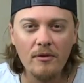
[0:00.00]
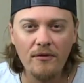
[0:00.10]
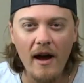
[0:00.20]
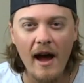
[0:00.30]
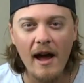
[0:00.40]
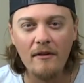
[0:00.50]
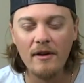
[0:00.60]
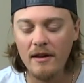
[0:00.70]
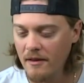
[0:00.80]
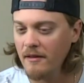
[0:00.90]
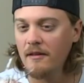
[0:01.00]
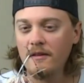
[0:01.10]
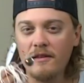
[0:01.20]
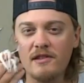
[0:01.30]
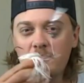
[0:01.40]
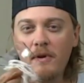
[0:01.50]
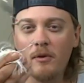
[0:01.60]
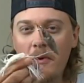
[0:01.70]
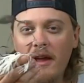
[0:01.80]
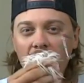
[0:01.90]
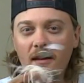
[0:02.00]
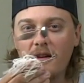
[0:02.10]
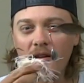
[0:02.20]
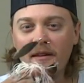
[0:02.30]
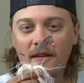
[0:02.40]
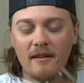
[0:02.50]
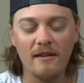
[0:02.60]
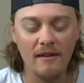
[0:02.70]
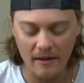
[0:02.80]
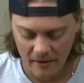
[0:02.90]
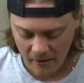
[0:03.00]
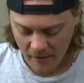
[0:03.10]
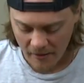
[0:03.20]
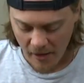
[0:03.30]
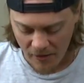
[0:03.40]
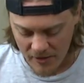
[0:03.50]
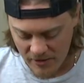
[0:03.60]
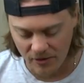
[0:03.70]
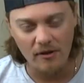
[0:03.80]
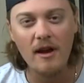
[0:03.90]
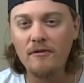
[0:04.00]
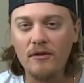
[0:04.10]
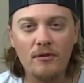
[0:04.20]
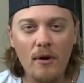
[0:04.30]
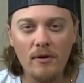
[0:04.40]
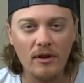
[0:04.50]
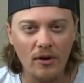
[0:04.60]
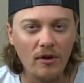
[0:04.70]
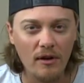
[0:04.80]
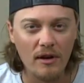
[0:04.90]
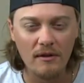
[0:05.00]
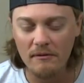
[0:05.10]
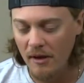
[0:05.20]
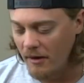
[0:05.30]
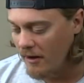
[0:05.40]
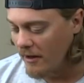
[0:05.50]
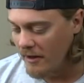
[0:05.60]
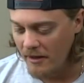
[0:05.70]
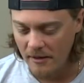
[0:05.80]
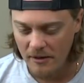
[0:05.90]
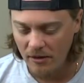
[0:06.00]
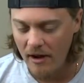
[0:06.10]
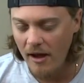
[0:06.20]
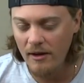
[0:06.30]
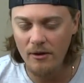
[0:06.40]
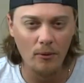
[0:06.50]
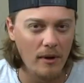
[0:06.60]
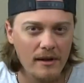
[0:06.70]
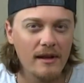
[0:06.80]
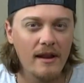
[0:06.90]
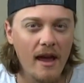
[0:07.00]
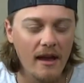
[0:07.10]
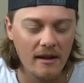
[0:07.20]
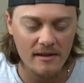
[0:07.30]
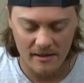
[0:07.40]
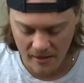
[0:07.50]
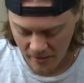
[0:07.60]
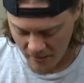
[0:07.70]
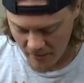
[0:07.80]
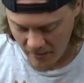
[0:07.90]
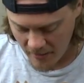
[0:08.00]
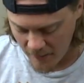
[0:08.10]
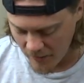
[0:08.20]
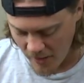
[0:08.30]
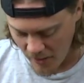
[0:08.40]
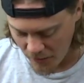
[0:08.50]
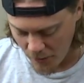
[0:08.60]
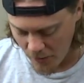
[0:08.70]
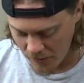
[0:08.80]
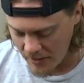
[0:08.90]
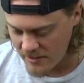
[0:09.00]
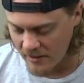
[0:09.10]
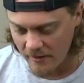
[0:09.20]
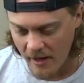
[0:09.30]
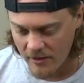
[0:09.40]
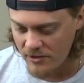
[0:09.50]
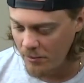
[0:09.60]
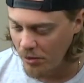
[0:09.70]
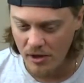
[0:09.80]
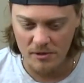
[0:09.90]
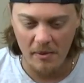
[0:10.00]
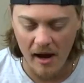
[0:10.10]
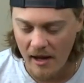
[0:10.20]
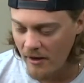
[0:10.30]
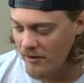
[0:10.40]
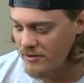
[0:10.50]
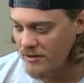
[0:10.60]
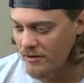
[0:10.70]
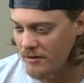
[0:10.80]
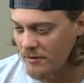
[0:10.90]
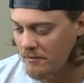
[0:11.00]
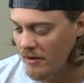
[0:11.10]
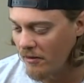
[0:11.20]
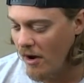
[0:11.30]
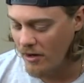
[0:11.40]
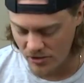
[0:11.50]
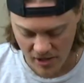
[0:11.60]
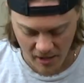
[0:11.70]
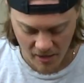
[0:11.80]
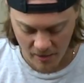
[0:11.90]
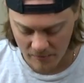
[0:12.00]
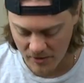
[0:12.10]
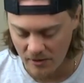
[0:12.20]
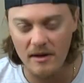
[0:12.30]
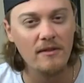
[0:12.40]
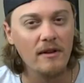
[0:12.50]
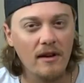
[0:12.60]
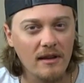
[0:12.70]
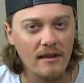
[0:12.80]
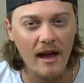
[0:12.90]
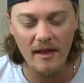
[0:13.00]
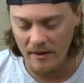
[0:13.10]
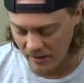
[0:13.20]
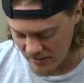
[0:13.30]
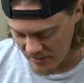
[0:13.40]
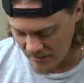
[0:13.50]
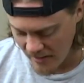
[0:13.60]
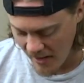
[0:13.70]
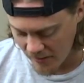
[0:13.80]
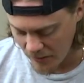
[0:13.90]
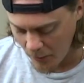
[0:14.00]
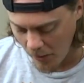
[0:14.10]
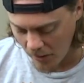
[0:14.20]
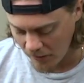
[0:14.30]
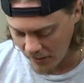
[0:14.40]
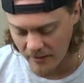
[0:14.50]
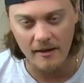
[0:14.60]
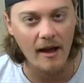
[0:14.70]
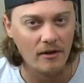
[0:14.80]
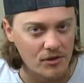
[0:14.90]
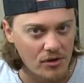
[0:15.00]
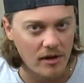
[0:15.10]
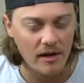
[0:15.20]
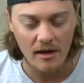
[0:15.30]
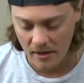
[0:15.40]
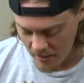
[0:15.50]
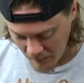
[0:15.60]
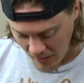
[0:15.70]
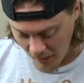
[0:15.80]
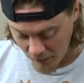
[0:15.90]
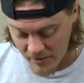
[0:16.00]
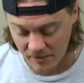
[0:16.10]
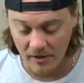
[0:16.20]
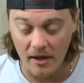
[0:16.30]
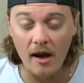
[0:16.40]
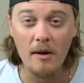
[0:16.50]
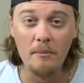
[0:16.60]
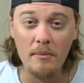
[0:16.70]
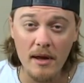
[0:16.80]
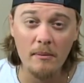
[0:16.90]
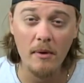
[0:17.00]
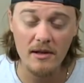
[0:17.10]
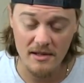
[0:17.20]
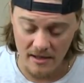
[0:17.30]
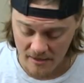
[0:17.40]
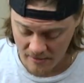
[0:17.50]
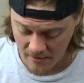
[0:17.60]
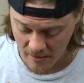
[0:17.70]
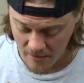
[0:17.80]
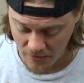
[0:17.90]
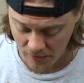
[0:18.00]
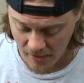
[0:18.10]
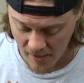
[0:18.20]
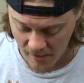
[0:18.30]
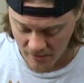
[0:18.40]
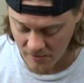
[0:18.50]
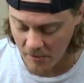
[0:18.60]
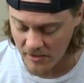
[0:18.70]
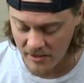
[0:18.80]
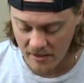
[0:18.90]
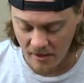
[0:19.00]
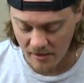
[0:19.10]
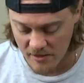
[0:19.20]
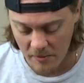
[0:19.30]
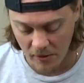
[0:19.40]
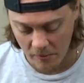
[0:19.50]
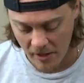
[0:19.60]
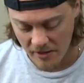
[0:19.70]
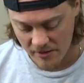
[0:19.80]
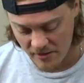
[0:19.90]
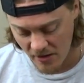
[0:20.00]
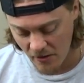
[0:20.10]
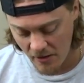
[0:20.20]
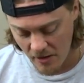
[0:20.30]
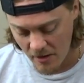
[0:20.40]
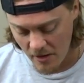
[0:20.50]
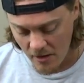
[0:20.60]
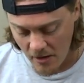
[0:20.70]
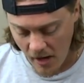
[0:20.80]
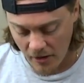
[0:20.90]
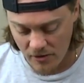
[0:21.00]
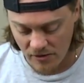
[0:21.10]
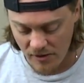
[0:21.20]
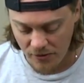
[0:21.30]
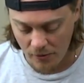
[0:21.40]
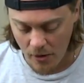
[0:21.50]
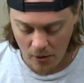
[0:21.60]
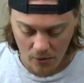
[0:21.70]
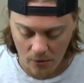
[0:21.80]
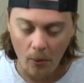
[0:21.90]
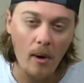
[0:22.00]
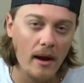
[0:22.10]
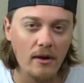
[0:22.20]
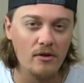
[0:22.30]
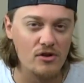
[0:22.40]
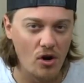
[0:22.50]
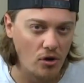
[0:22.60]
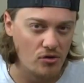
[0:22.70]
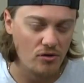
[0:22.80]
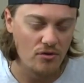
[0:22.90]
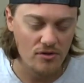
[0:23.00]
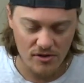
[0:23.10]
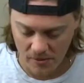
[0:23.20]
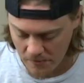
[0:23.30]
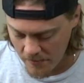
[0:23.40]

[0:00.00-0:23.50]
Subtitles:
5, spinnerbait. Now these are great for throwing in current on cloudy or windy days. Even throwing these next to brush piles or log jams or anything like that that you see down in the water like a down tree. I recently caught a big muskie, a 38-inch muskie on a spinnerbait. So I usually throw wider chartreuse.